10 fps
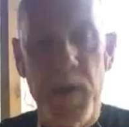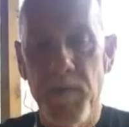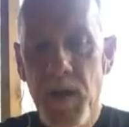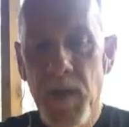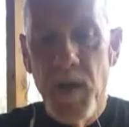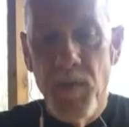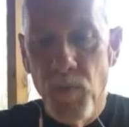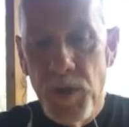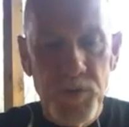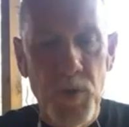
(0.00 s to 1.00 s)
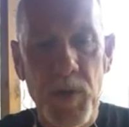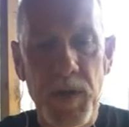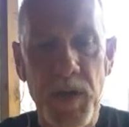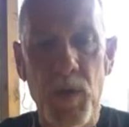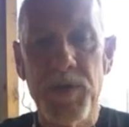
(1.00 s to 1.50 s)
what you're doing. You know,
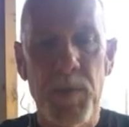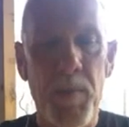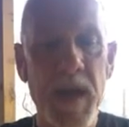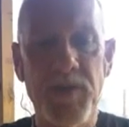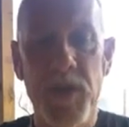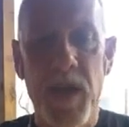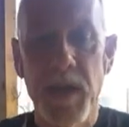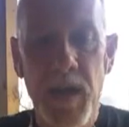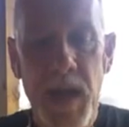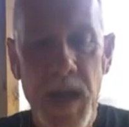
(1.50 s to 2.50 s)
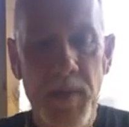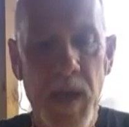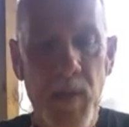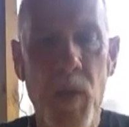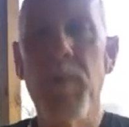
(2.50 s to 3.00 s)
it's a mindset, and
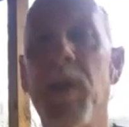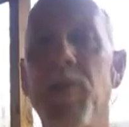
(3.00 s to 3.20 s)
when it becomes a